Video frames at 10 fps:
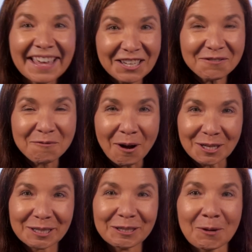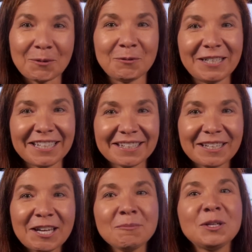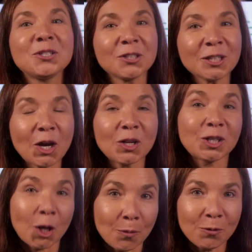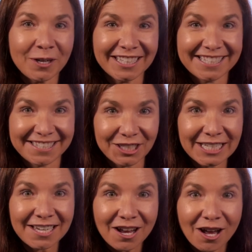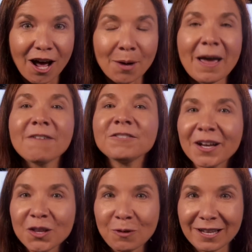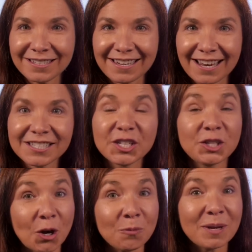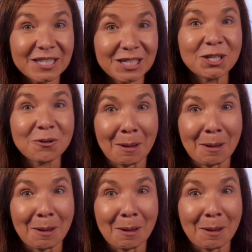Thank you for watching Global Weirding. Be sure to go to globalweirdingseries.com every other Wednesday so you don't miss the new